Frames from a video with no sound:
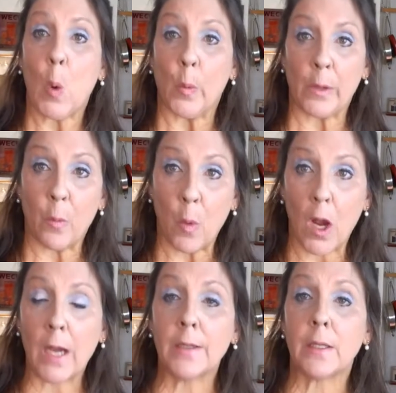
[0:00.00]
We
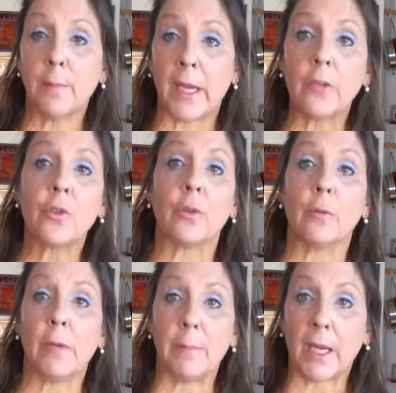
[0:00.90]
want to make
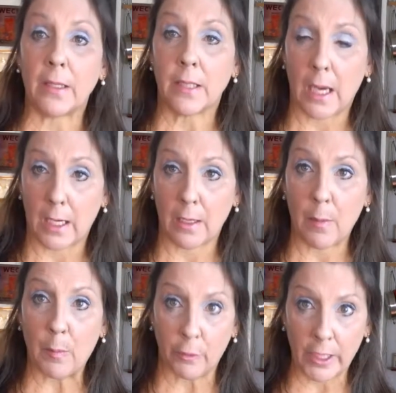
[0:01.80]
sure we
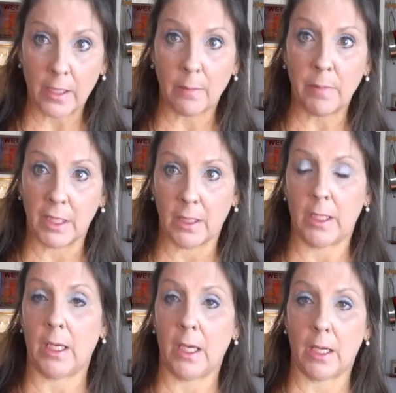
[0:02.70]
maintain
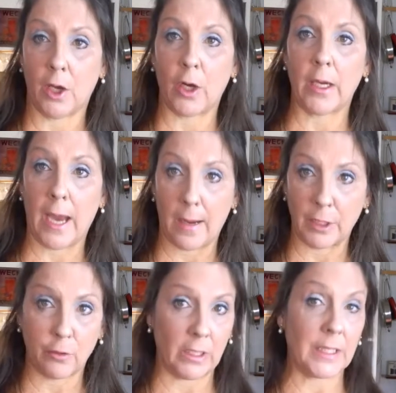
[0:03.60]
breathability in our
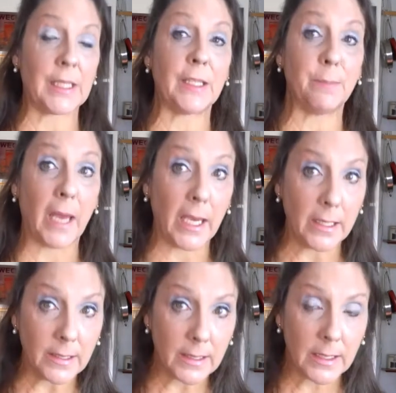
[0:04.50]
cabinetry.
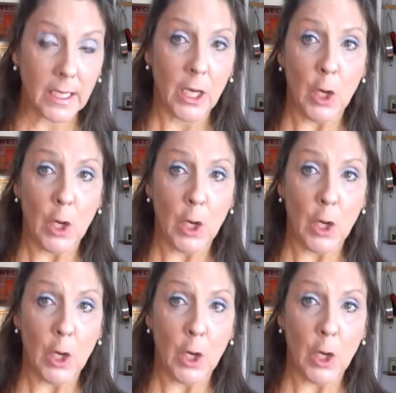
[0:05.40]
Space.